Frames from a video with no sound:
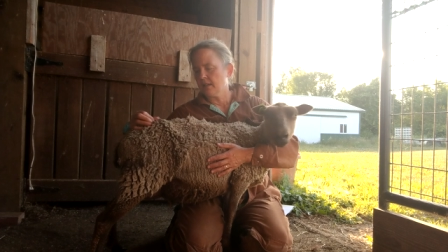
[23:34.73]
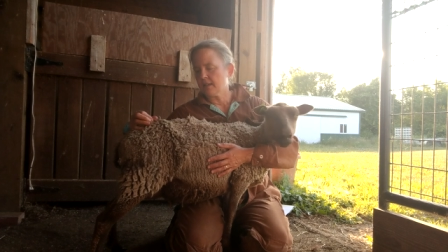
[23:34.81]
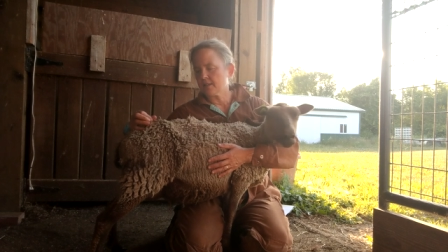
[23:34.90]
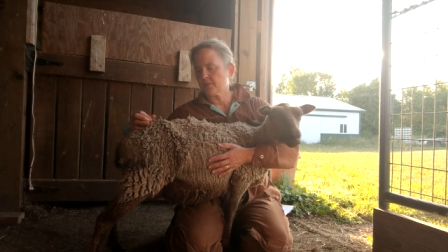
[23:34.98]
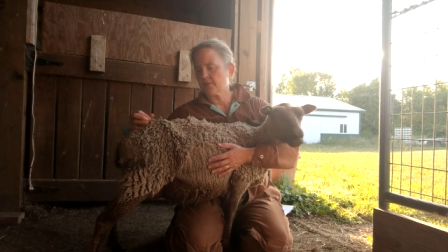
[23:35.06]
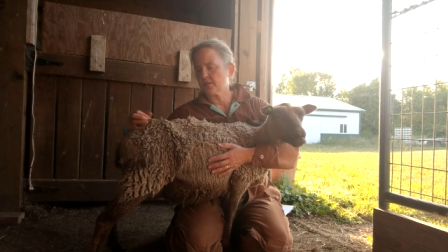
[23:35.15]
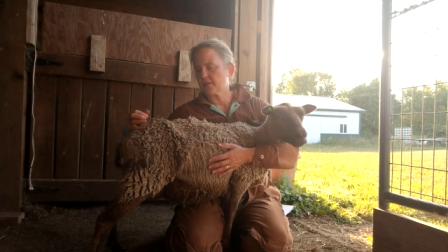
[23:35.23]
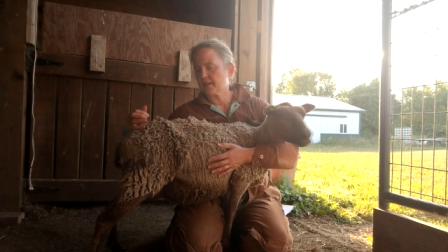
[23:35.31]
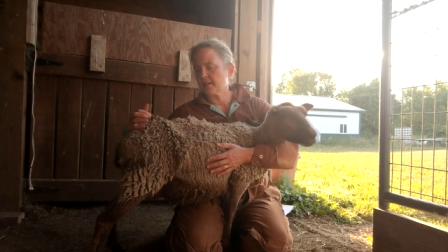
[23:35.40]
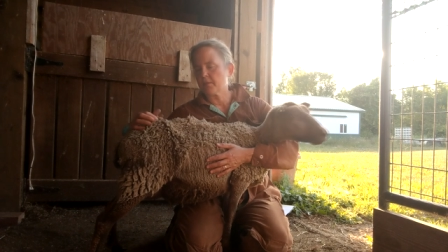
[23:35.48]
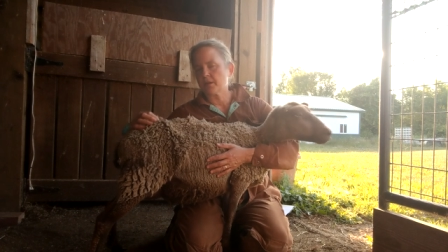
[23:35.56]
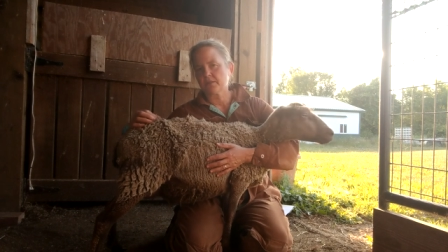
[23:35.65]
as a
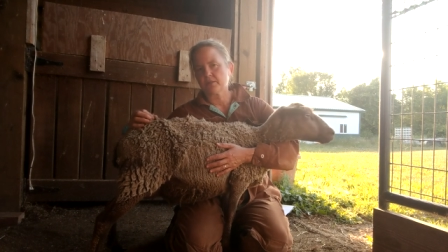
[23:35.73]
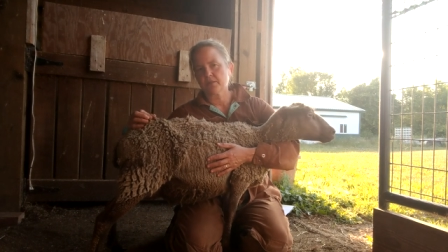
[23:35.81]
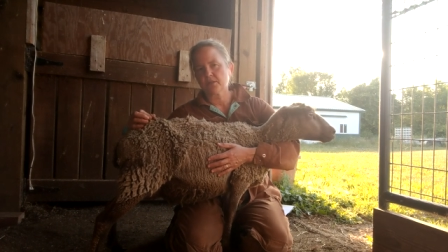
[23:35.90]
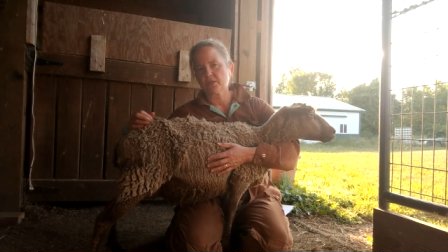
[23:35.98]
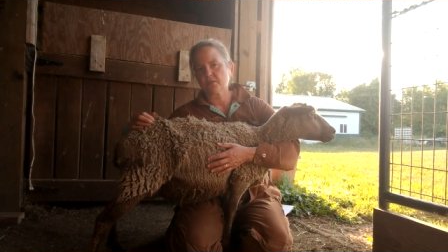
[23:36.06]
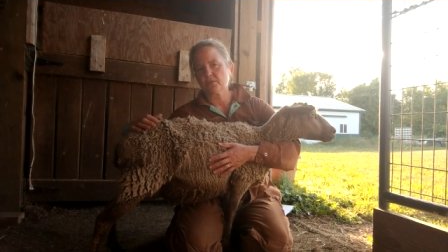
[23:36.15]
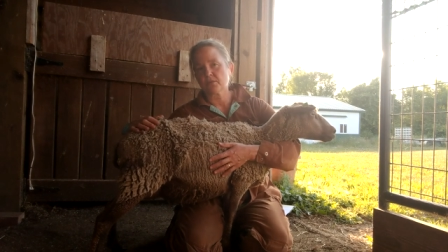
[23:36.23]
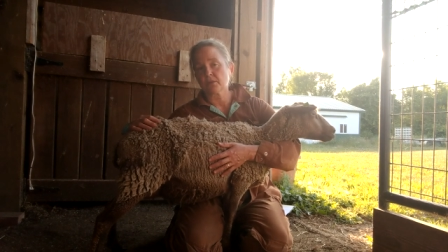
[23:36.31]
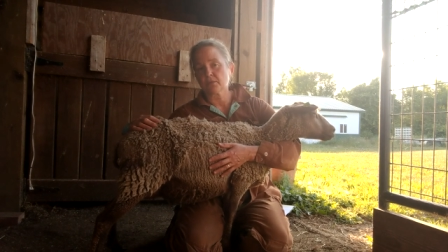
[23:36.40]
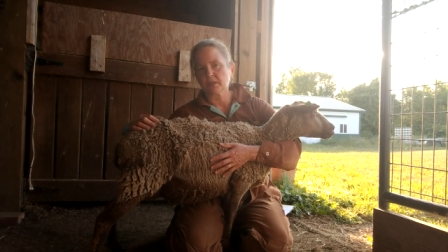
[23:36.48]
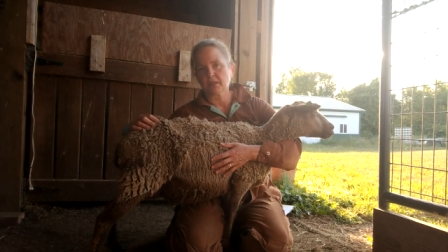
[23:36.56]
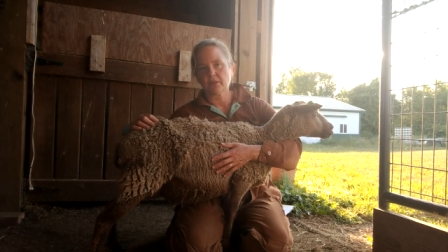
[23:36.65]
first-time mother, she's doing
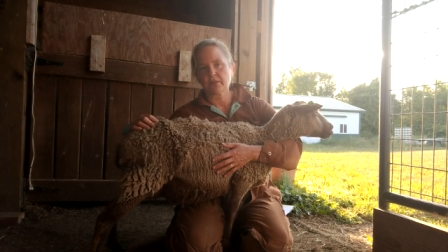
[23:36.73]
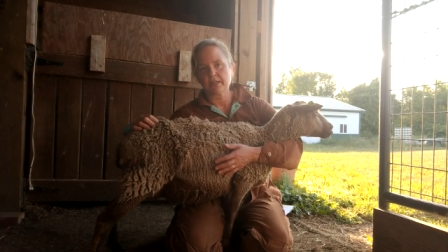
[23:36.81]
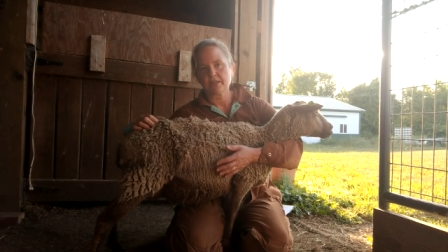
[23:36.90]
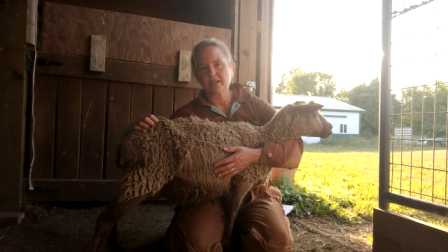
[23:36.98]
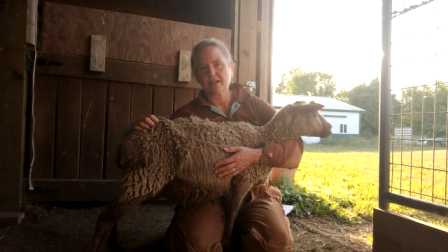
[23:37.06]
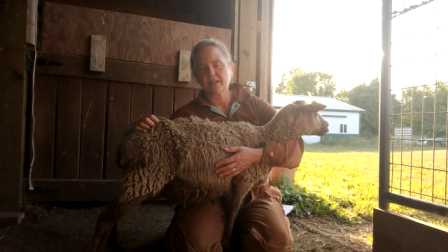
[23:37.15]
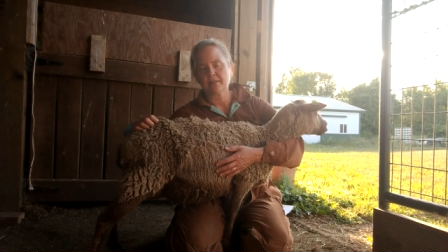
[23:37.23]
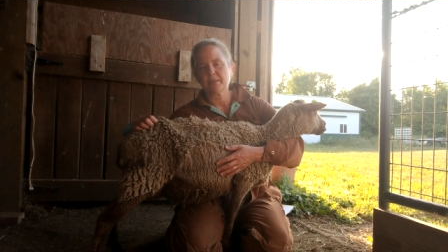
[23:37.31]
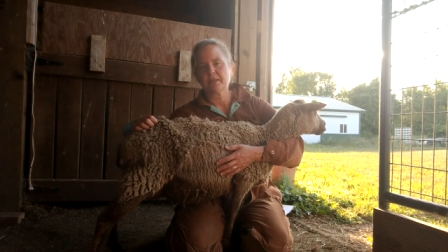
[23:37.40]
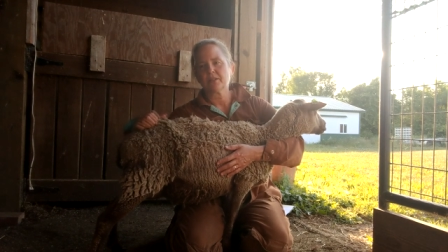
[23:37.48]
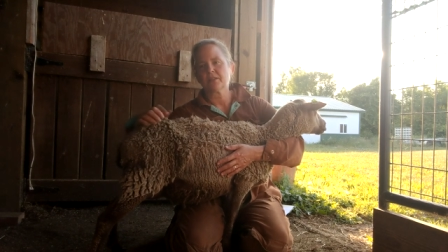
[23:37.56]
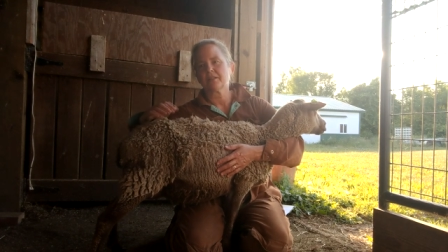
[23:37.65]
a really great job,
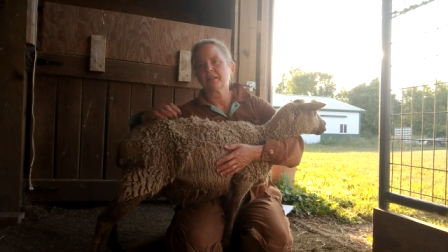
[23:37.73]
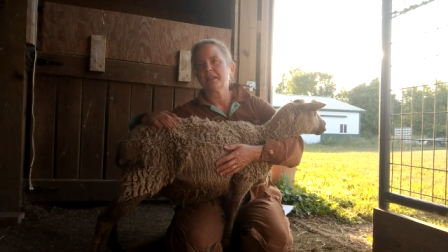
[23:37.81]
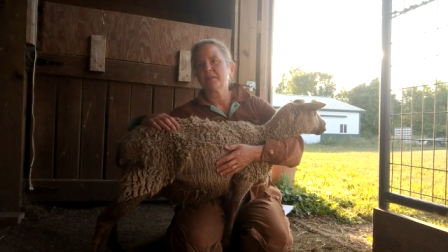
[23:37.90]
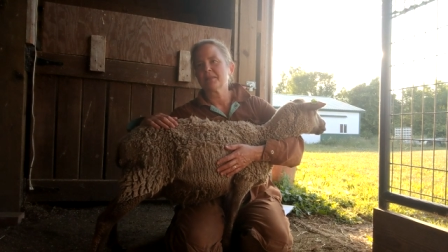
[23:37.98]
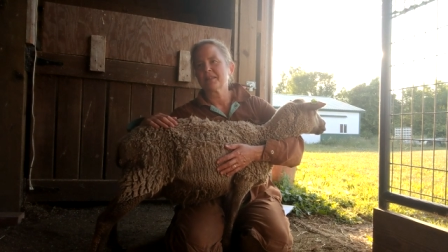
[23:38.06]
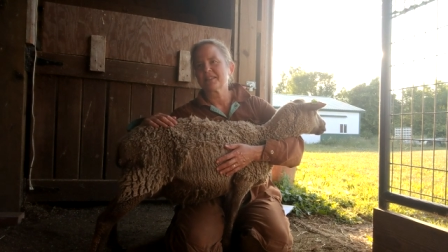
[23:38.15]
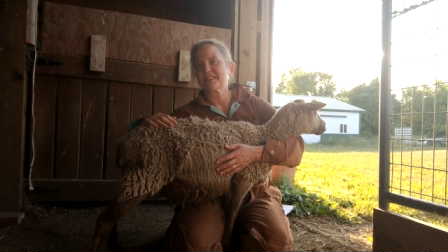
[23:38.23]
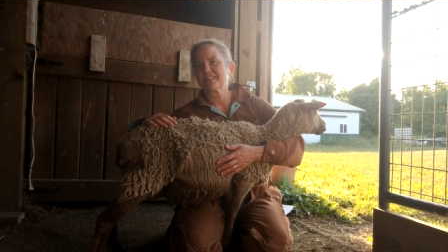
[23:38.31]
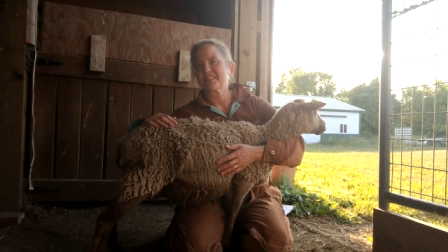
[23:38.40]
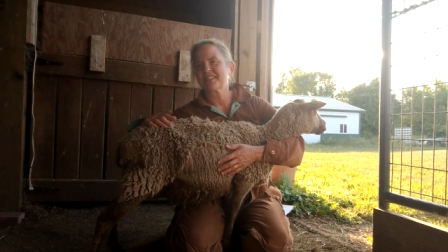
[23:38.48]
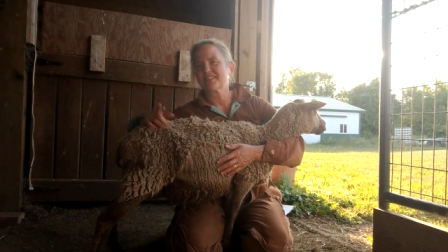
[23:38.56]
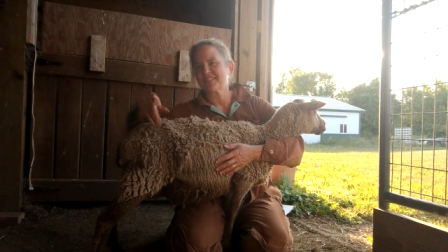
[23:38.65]
and her lamb
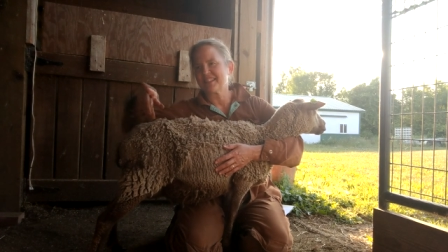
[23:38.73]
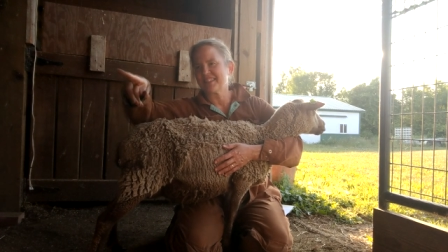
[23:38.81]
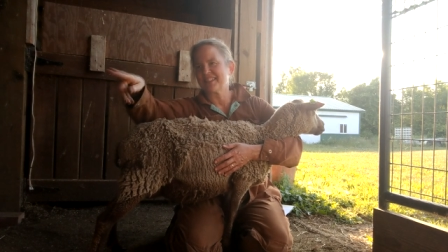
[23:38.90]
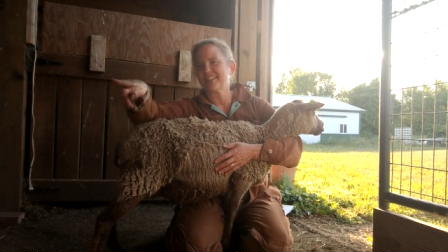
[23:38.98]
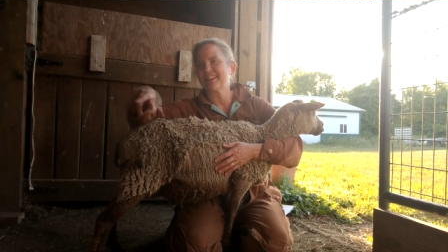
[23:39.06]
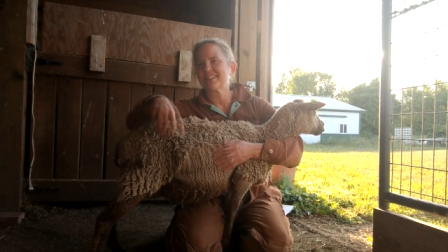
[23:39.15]
is right there.